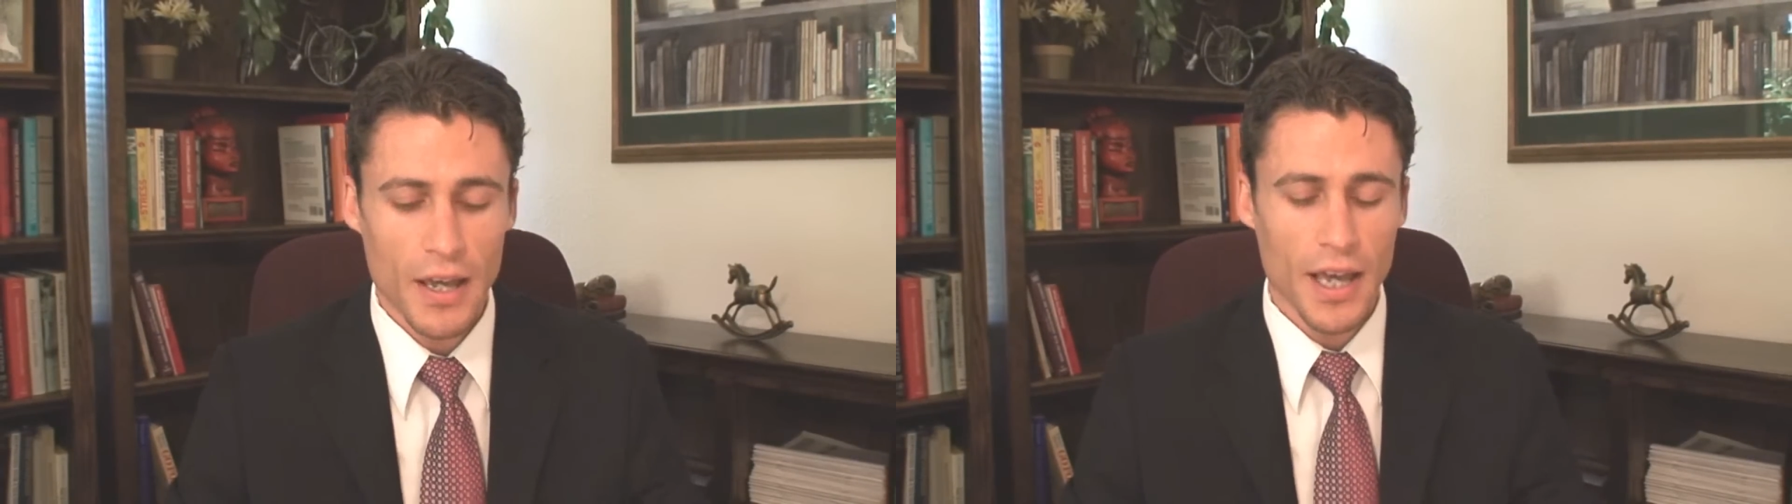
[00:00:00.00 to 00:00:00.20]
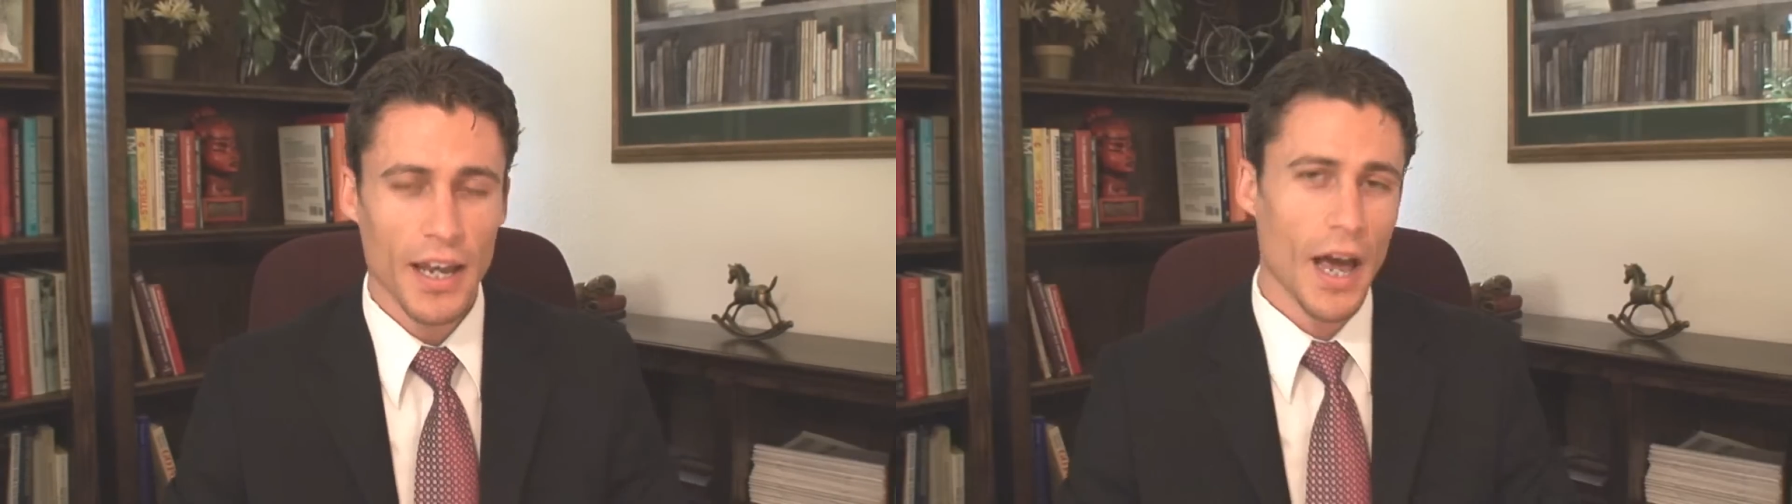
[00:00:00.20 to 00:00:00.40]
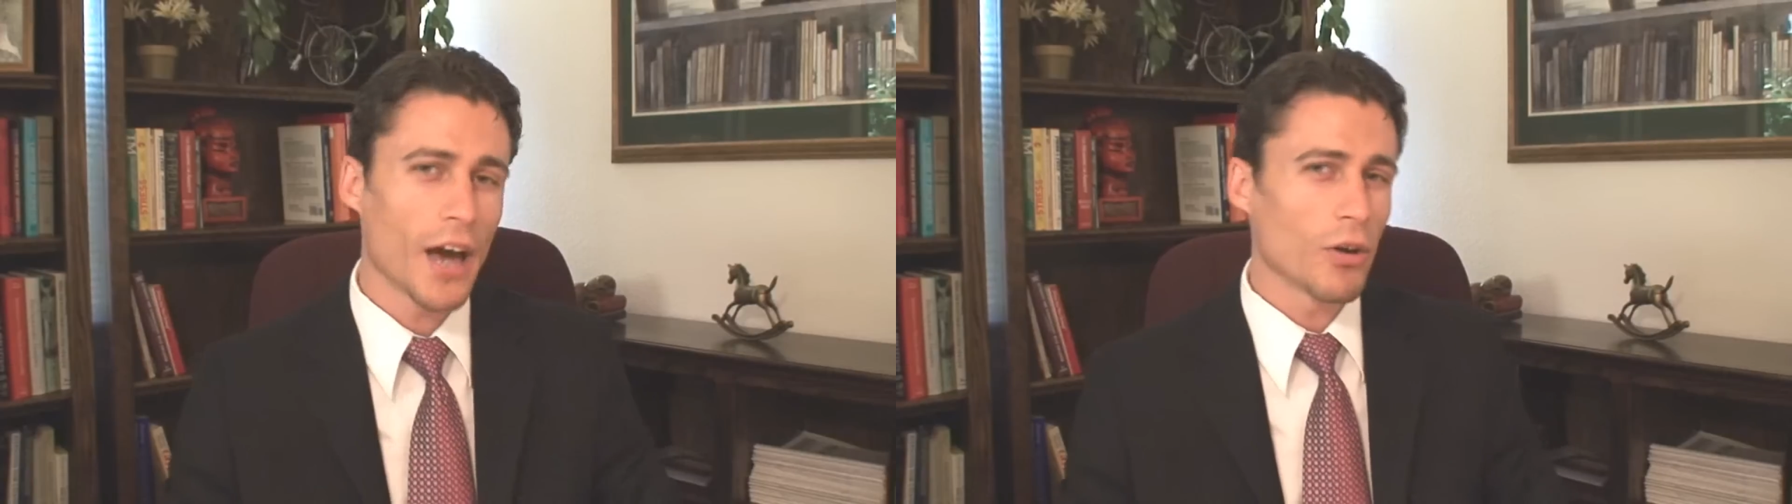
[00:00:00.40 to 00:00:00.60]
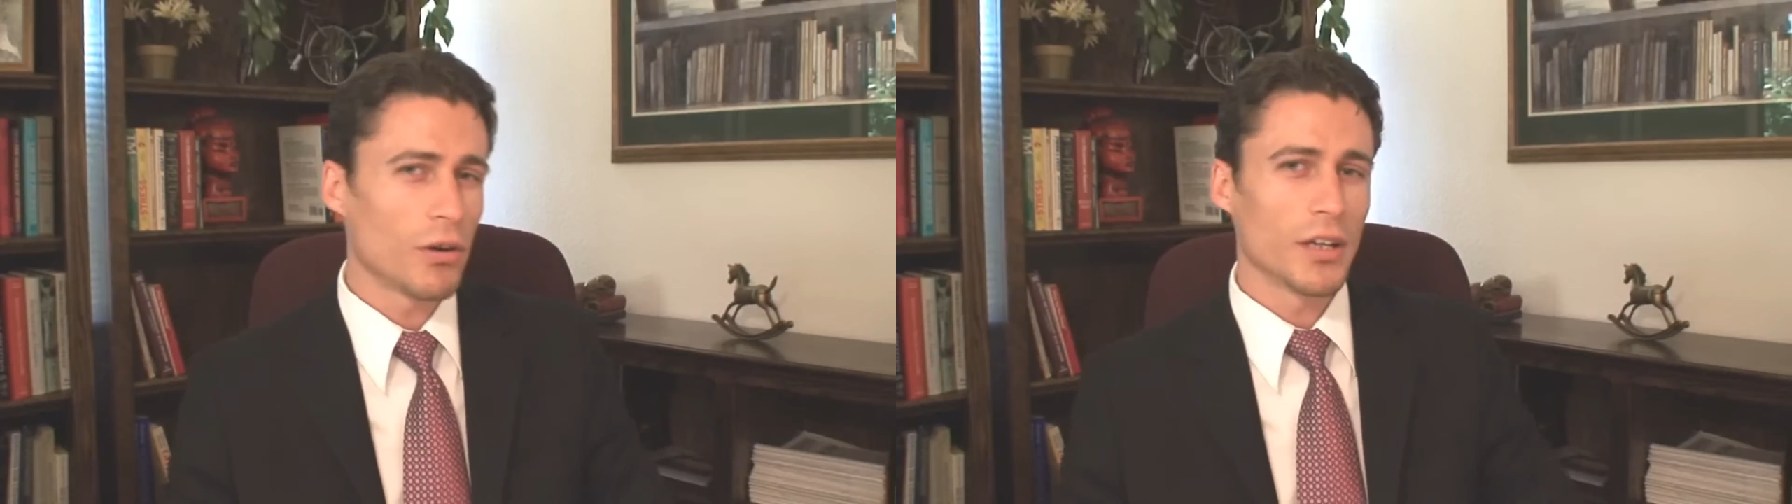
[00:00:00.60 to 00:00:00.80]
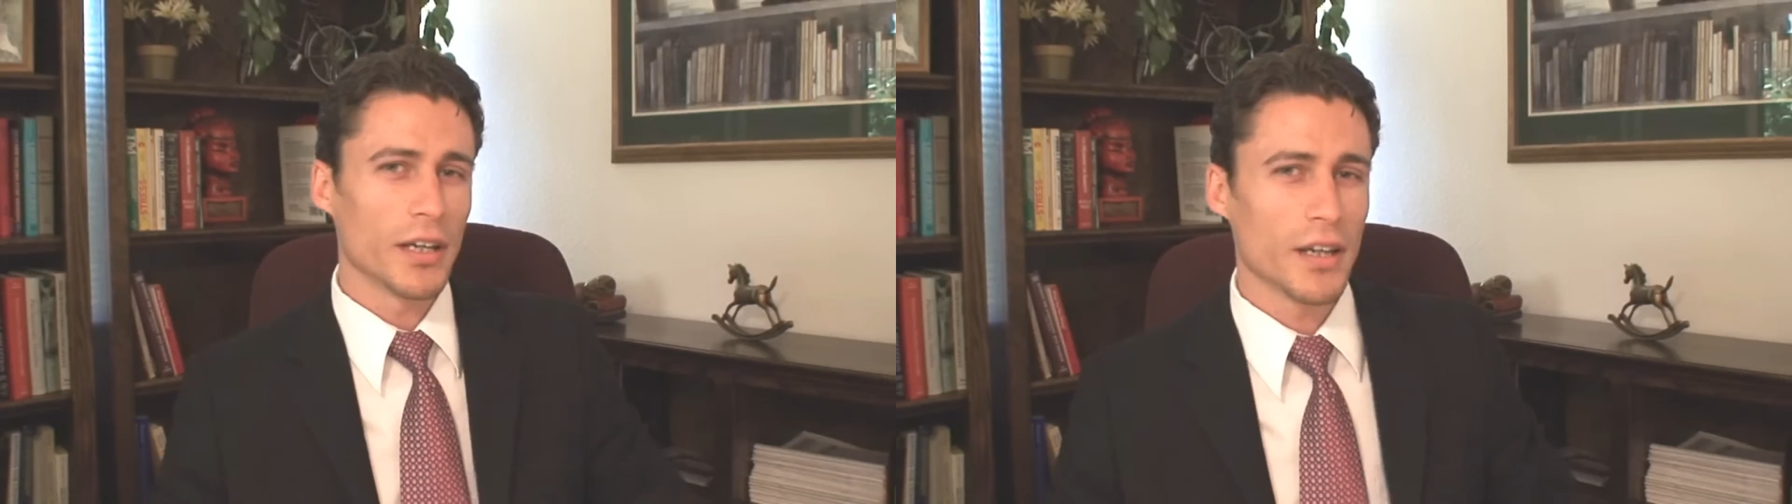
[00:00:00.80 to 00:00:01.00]
And not
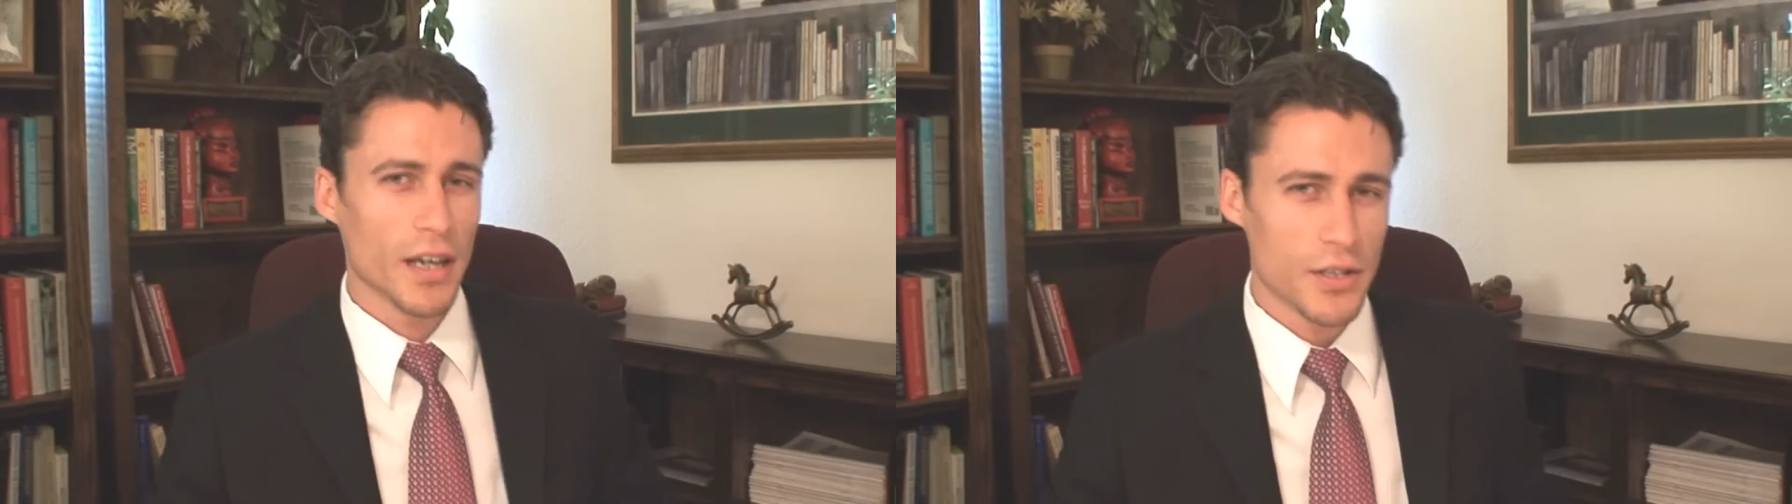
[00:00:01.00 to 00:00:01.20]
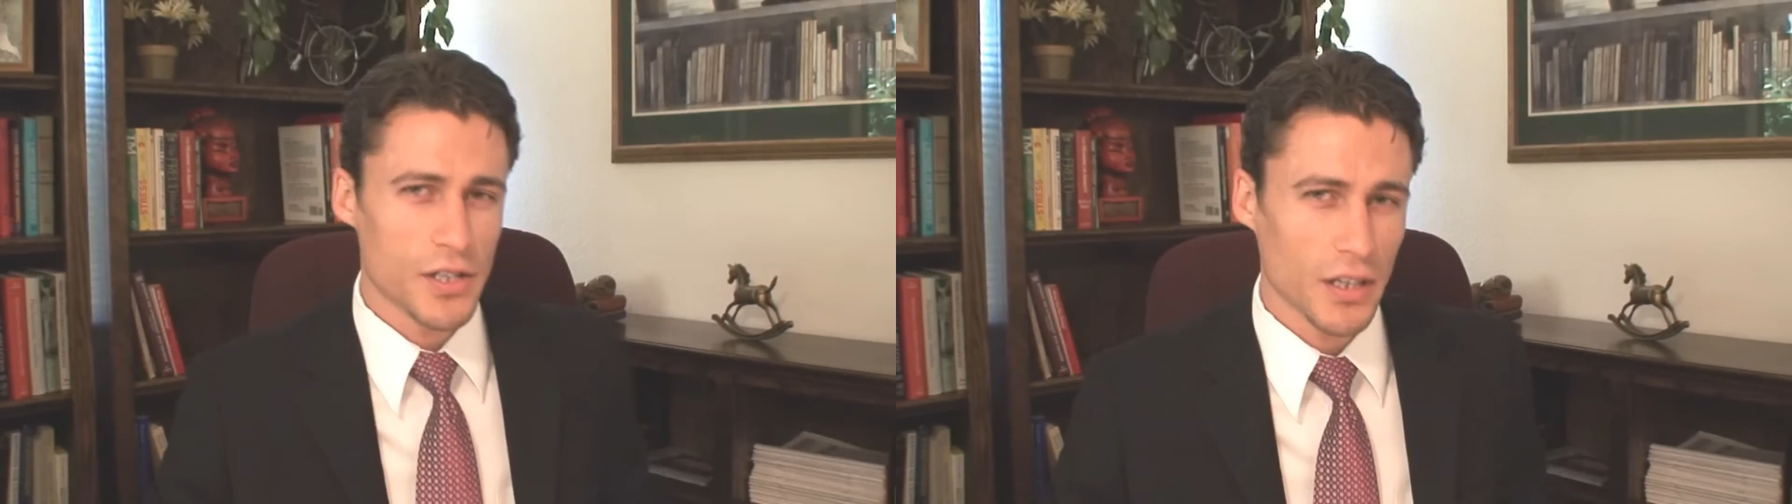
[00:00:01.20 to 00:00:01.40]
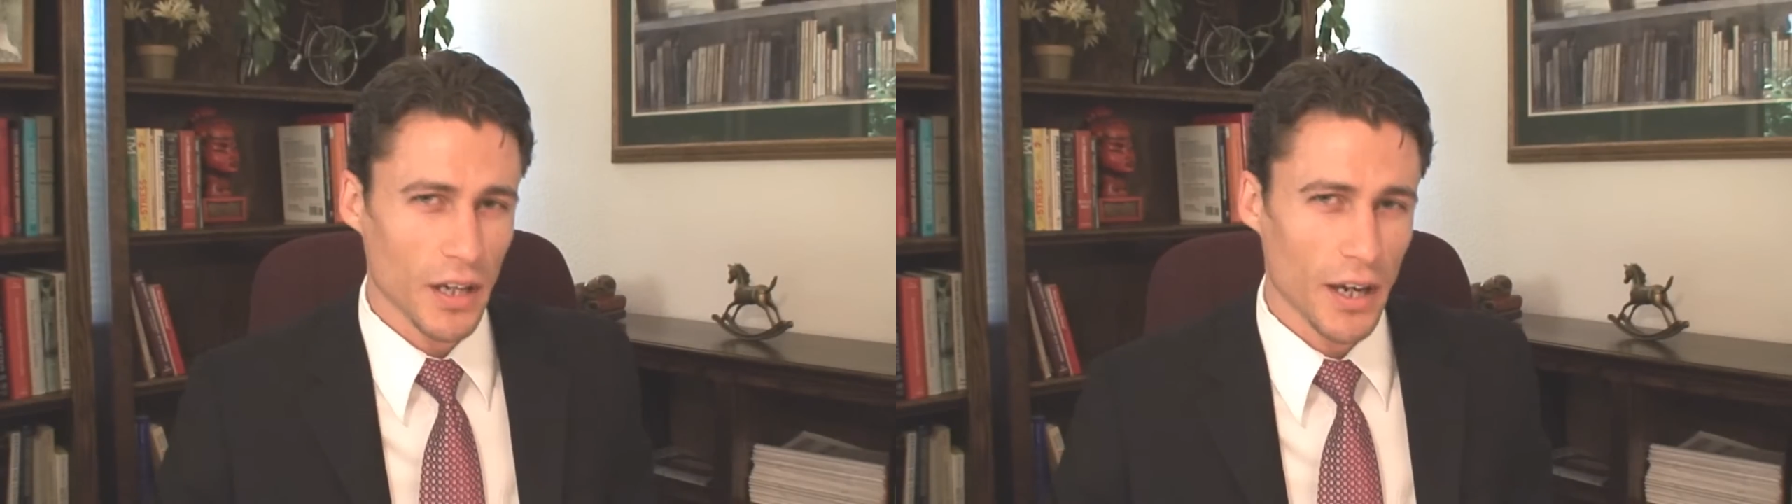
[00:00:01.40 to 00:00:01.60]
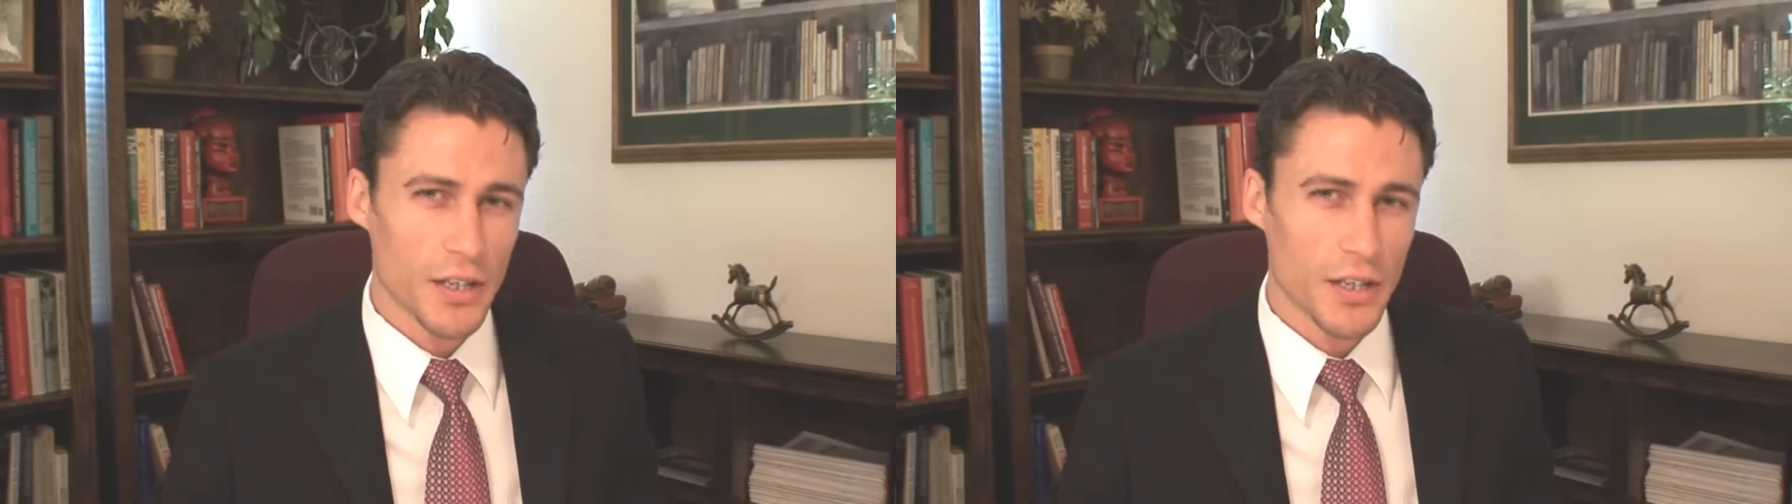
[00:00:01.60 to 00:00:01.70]
only has he